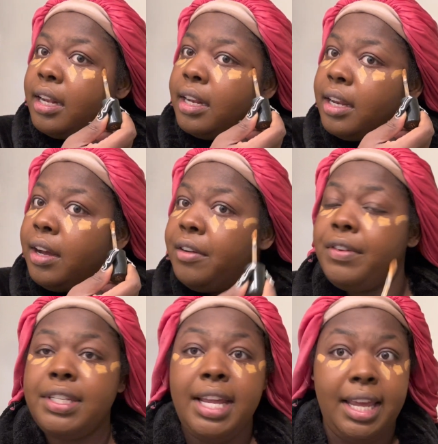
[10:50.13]
the
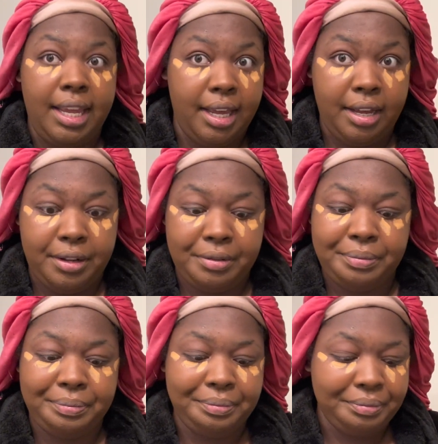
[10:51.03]
goldfish did, y'all.
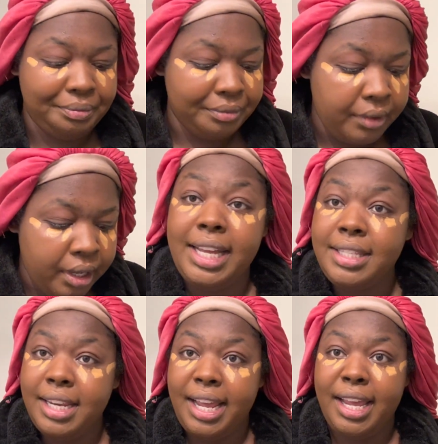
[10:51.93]

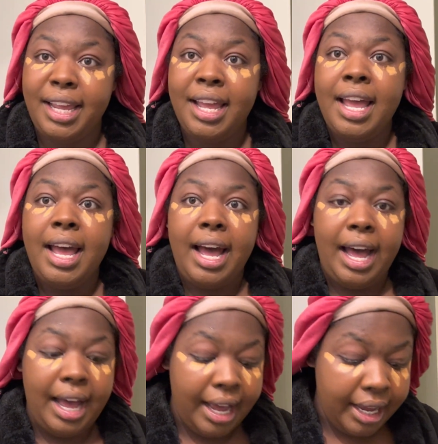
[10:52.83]
Yesterday,
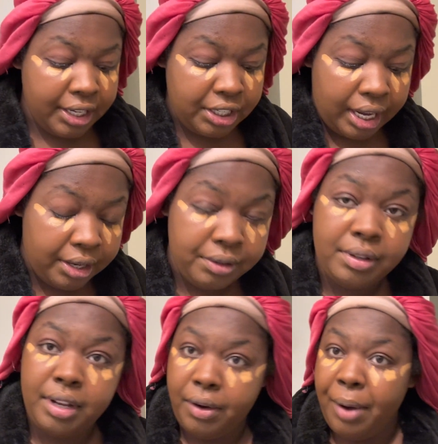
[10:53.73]
because y'all
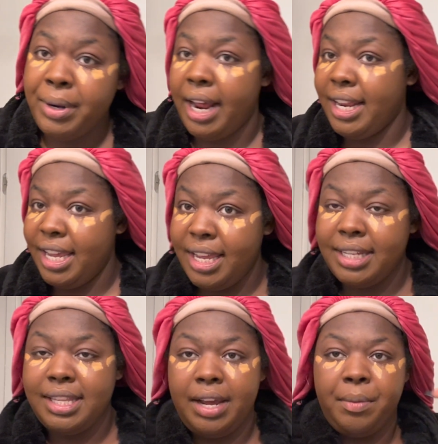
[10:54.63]
know I went out to eat
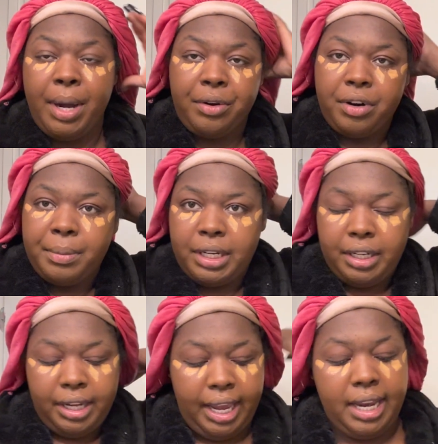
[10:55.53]
yesterday with my grandma
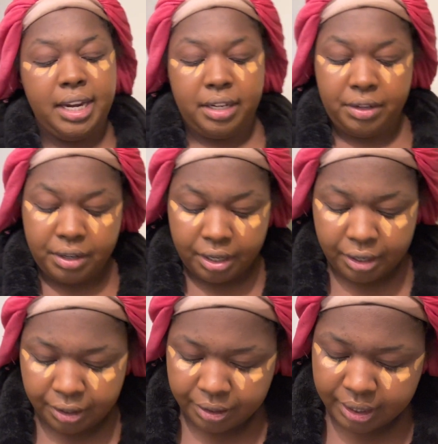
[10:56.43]
and the
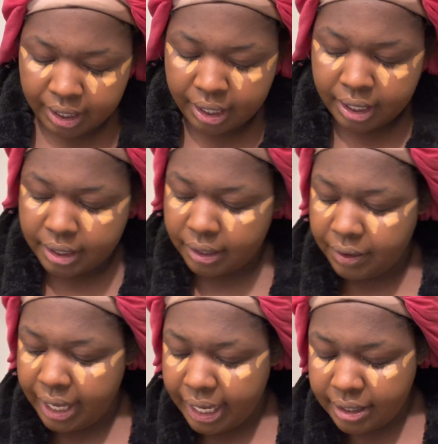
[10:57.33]
girls. So
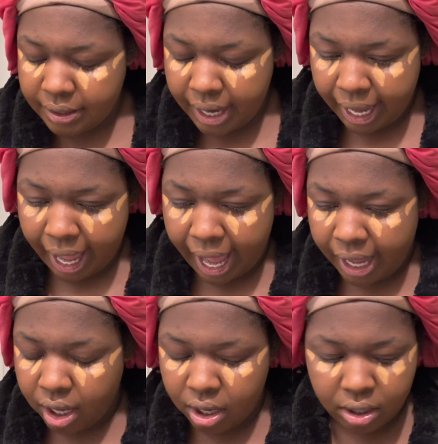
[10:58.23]
yesterday,
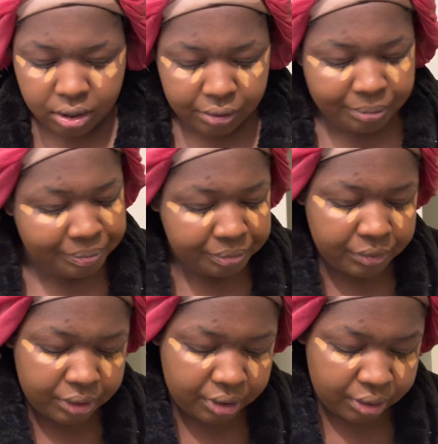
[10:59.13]
I
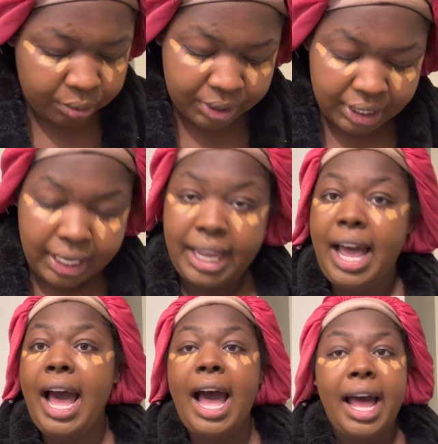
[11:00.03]
was looking
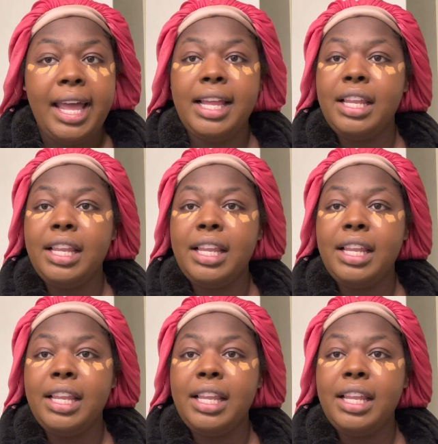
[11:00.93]
high and